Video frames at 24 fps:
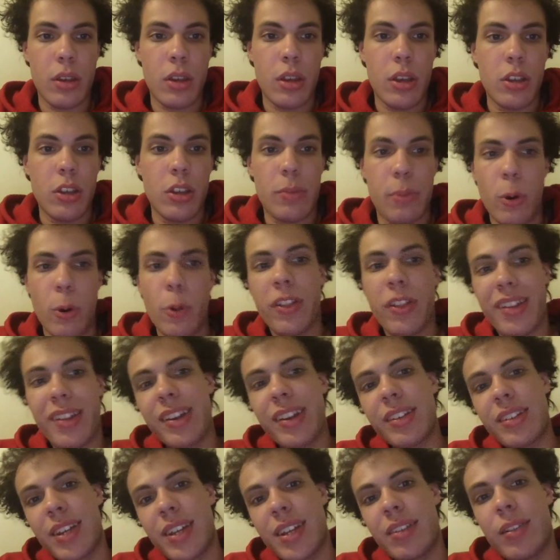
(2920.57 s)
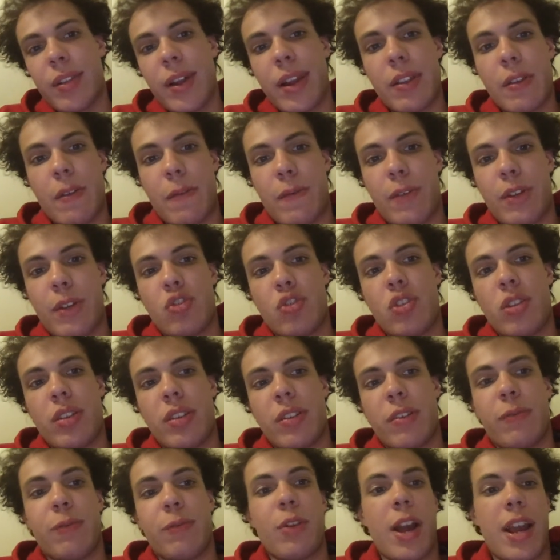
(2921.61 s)
You both set a deadline to finish it
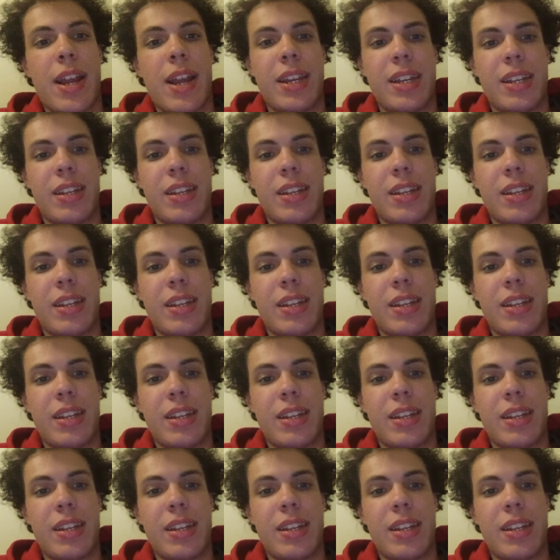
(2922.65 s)
this Friday,